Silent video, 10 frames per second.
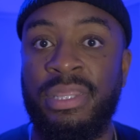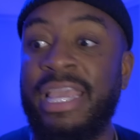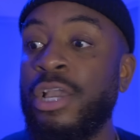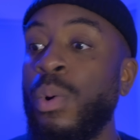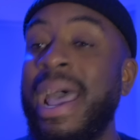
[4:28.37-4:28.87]

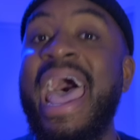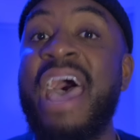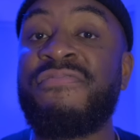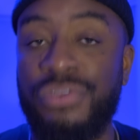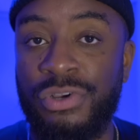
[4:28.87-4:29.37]
They go
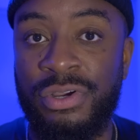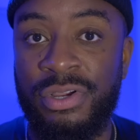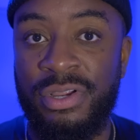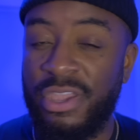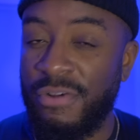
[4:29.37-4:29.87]
after
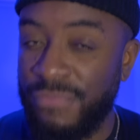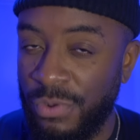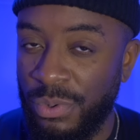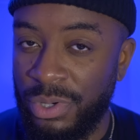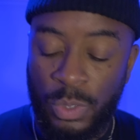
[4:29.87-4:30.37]
their
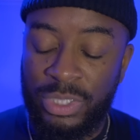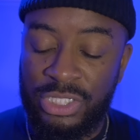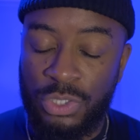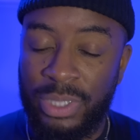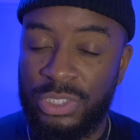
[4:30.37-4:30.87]
food, which
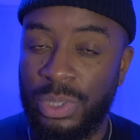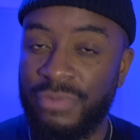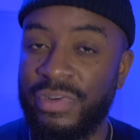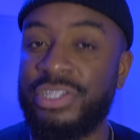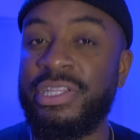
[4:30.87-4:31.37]
is going to
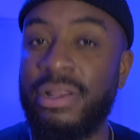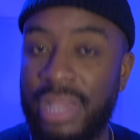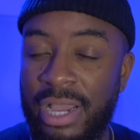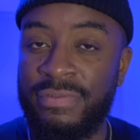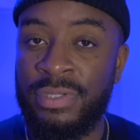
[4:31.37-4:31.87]
enrich their
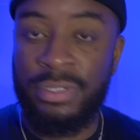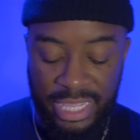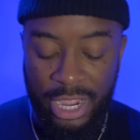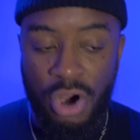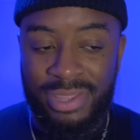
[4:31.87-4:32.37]
lives.
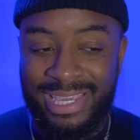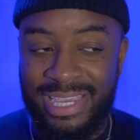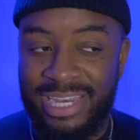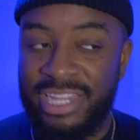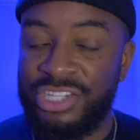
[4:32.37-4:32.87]
They are
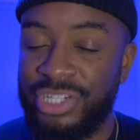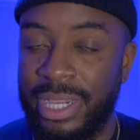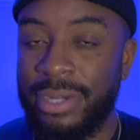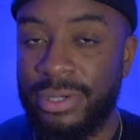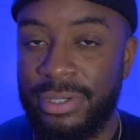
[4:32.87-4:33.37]
the
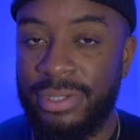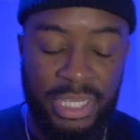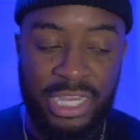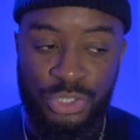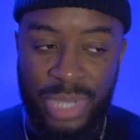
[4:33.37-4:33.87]
initiator,
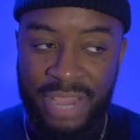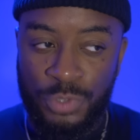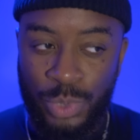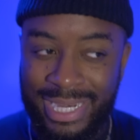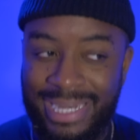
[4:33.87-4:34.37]
because you have
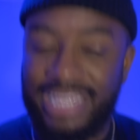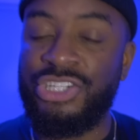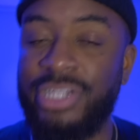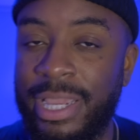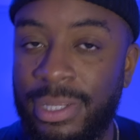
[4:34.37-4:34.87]
to
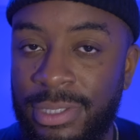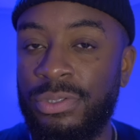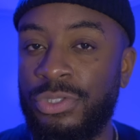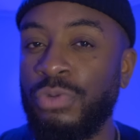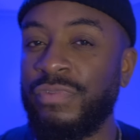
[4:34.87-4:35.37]

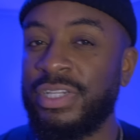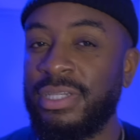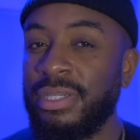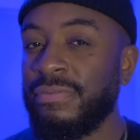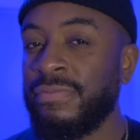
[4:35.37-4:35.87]
initiate to
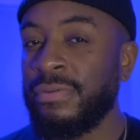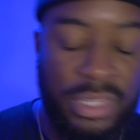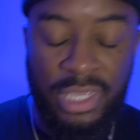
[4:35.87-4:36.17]
receive.